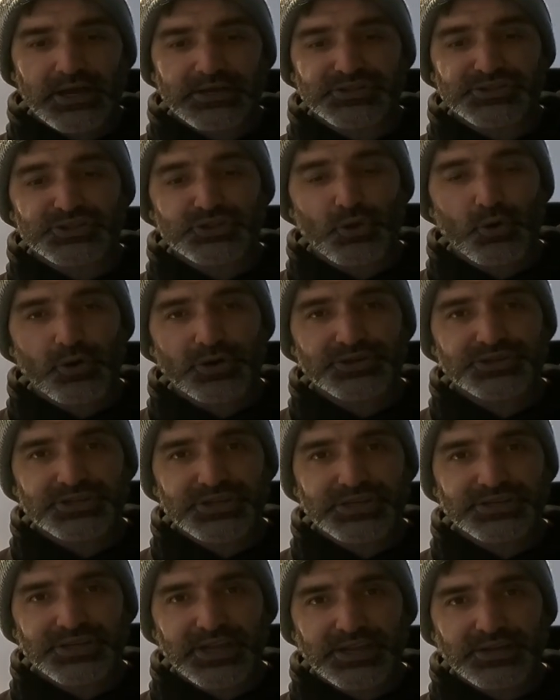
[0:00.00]
storage
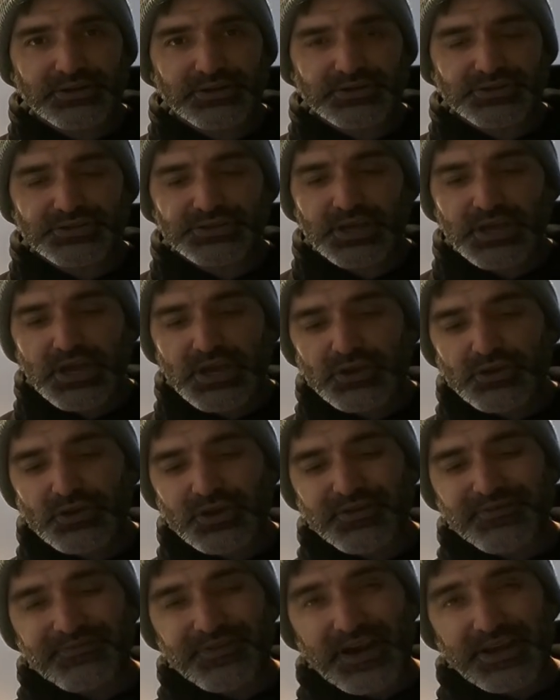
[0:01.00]
containers. You
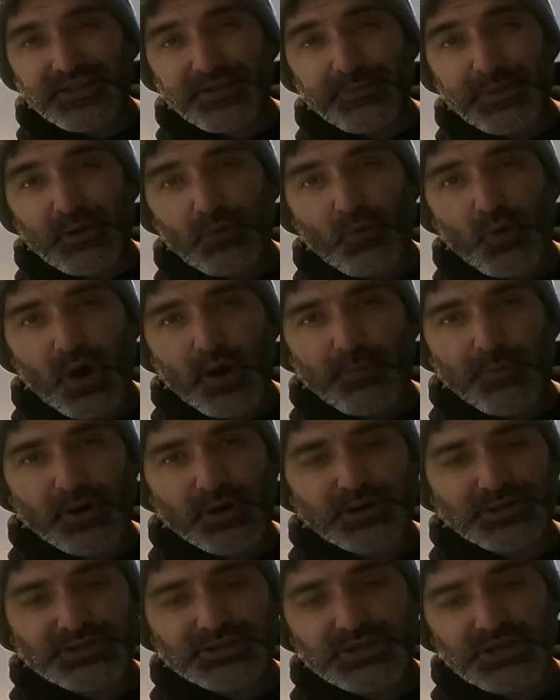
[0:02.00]
can find them at
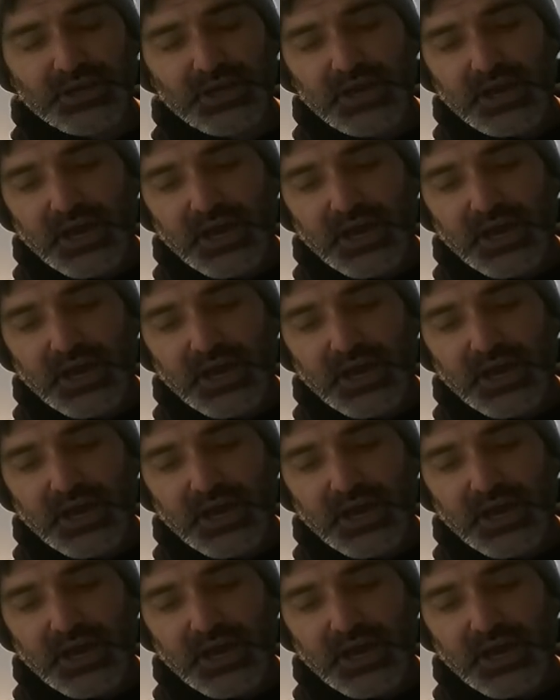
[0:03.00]
Walmart.